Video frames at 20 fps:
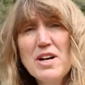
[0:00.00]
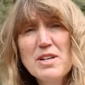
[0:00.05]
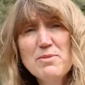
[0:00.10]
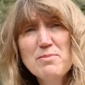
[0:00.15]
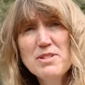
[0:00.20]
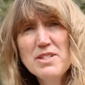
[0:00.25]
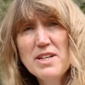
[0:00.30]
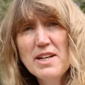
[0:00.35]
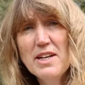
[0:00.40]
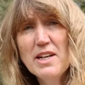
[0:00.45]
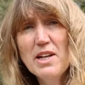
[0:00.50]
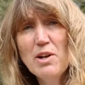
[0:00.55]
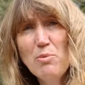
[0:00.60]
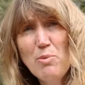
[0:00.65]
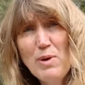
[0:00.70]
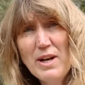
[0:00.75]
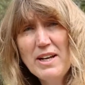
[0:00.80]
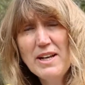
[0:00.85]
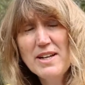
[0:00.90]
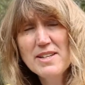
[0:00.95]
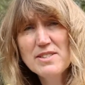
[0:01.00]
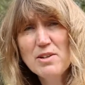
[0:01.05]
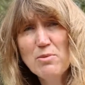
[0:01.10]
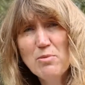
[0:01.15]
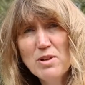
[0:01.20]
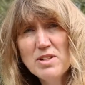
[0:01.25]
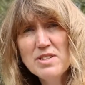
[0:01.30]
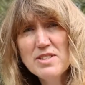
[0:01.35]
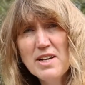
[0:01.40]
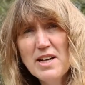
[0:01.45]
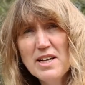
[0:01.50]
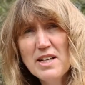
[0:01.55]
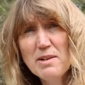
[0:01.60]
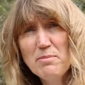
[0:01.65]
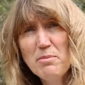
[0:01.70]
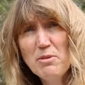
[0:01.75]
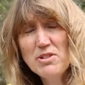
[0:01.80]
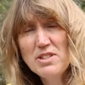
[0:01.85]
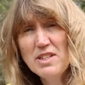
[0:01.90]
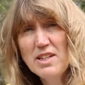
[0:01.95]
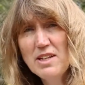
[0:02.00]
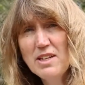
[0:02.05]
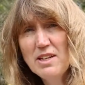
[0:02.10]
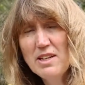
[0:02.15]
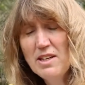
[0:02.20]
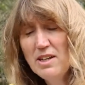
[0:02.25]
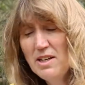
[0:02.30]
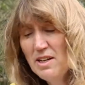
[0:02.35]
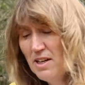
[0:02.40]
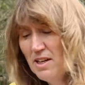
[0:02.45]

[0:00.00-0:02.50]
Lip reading: or has particular weakness on one side of the body.